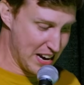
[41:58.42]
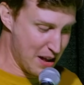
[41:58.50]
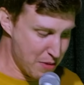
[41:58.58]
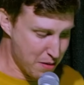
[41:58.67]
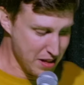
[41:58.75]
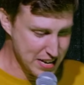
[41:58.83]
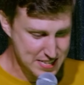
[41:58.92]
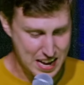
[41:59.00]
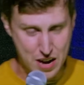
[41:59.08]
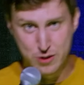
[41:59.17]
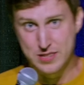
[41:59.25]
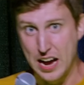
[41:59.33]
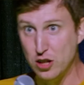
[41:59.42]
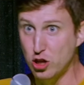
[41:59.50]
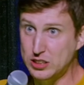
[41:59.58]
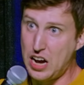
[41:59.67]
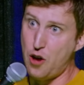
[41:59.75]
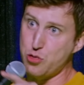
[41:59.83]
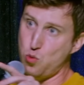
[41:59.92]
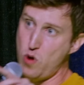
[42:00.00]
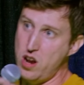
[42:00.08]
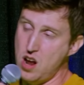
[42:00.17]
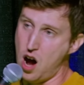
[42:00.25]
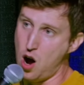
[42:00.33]
and I remember this. I looked out the
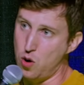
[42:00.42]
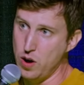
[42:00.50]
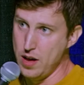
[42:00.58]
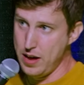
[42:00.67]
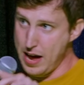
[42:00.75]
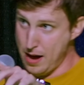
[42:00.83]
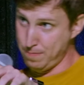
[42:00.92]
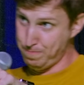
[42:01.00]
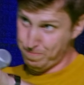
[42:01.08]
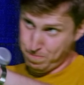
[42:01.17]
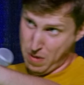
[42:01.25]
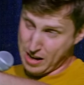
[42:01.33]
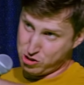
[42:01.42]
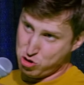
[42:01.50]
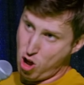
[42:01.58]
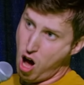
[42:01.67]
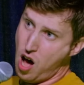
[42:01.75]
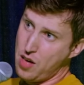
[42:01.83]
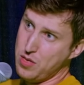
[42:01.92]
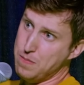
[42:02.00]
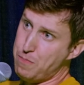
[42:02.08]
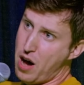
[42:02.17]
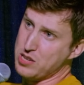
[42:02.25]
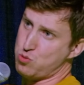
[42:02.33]
window, and I saw the
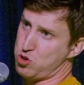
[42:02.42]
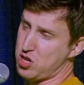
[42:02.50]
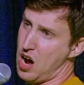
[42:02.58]
bus was